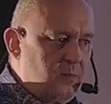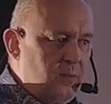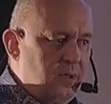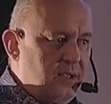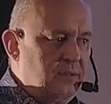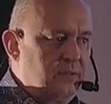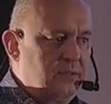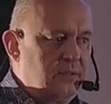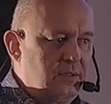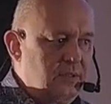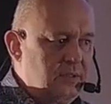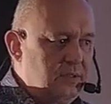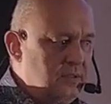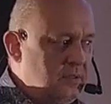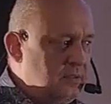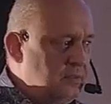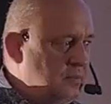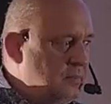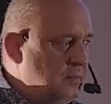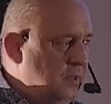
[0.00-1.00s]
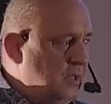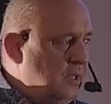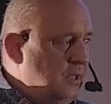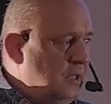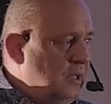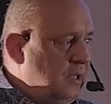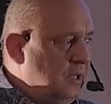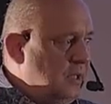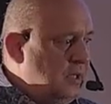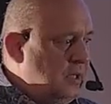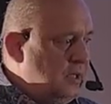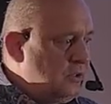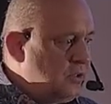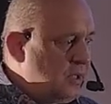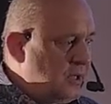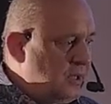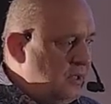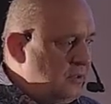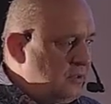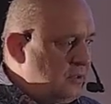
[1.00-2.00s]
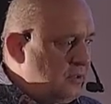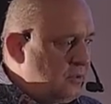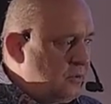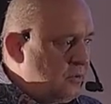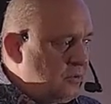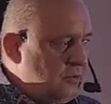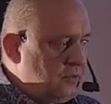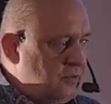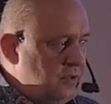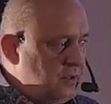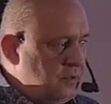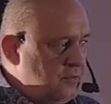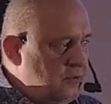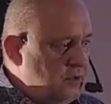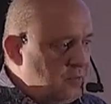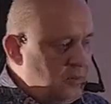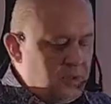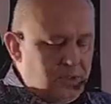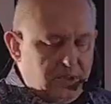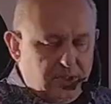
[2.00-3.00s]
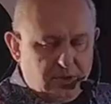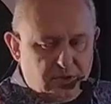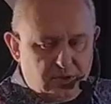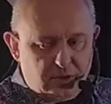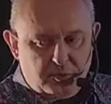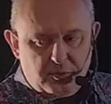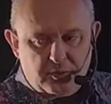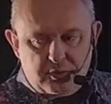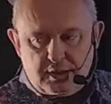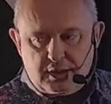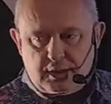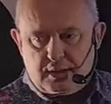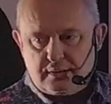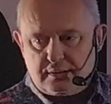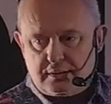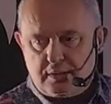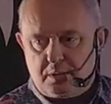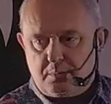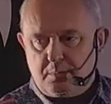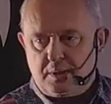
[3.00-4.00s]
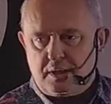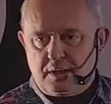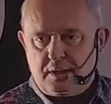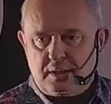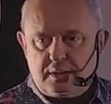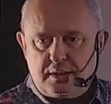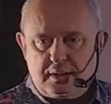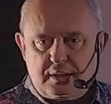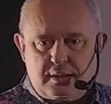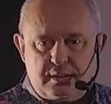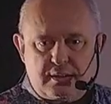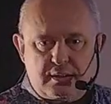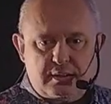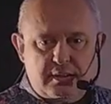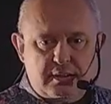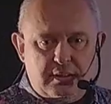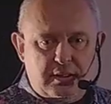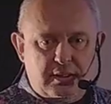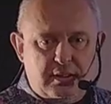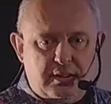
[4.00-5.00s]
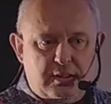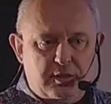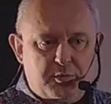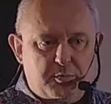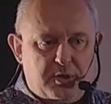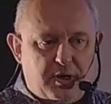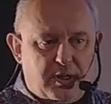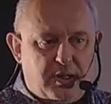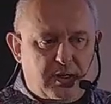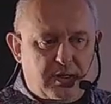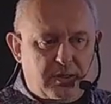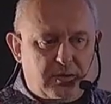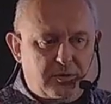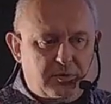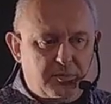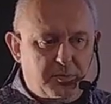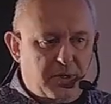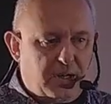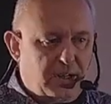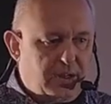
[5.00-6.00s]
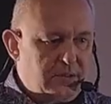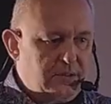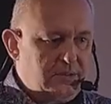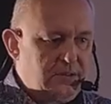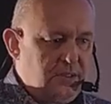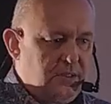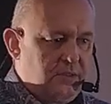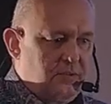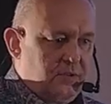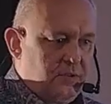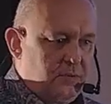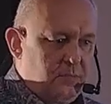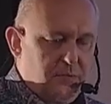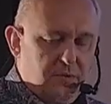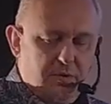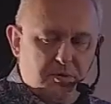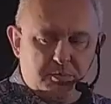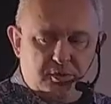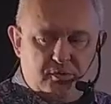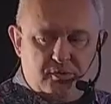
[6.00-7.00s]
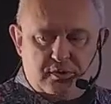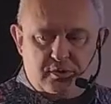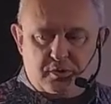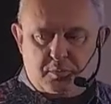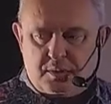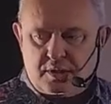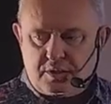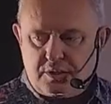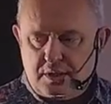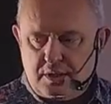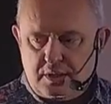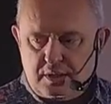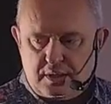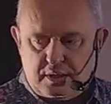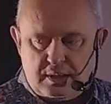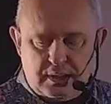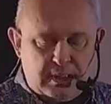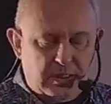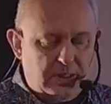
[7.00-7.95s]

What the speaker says: with Czech Institute of Informatics, Robotics and Cybernetics here in Prague, on Prague 6 with Professor Mařík.